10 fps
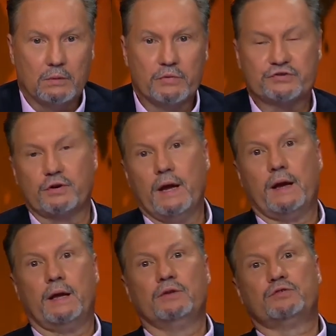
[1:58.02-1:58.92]
Mr.
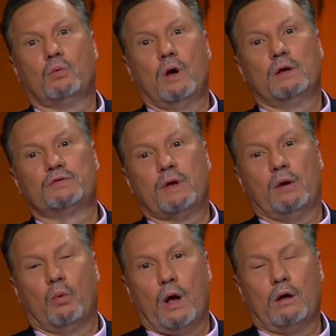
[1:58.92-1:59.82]
Higgins was a
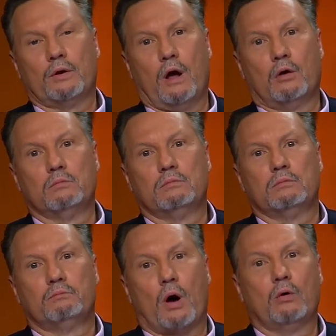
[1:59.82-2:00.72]
well-known
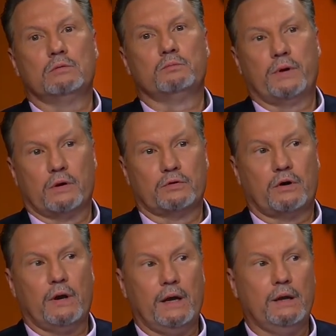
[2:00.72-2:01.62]
boat
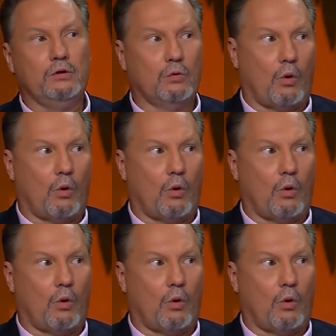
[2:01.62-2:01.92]
builder in New